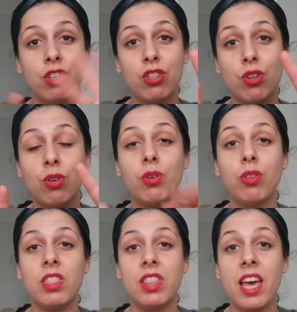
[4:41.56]

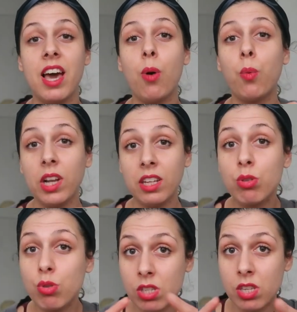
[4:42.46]
so they are
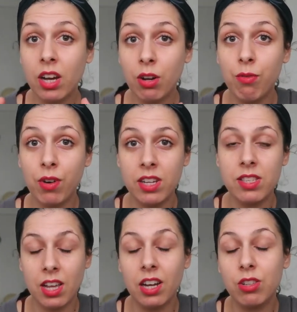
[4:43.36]
willing to
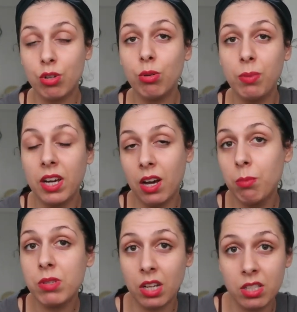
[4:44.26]
sacrifice that to
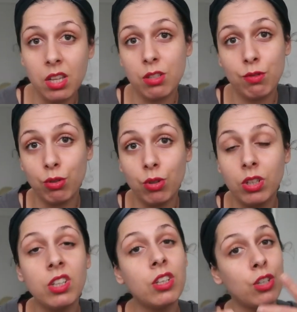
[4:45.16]
become successful
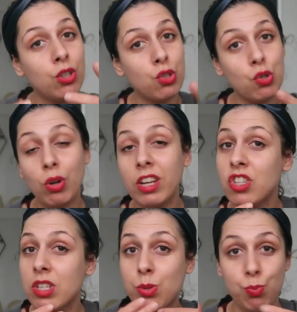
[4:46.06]
so
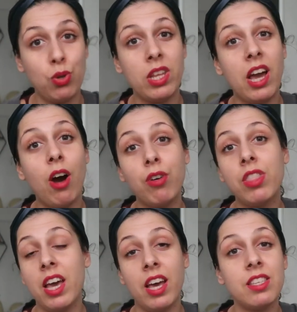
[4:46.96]
let's just put it
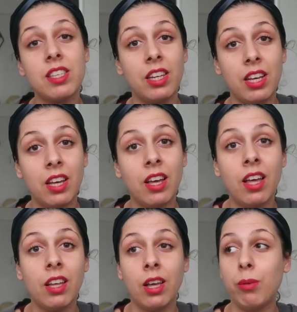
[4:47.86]
out there isn't it
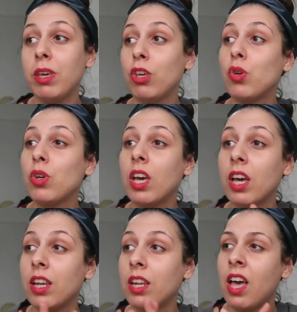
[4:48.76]
i mean you
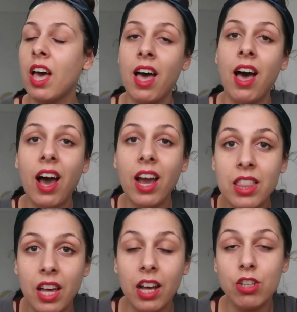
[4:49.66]
can
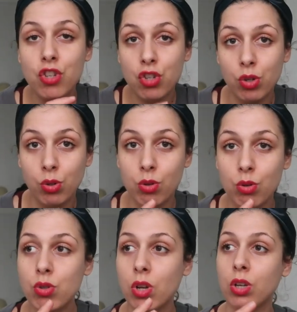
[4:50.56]
either
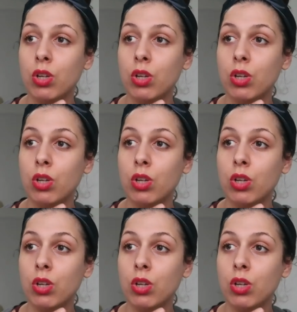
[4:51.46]
choose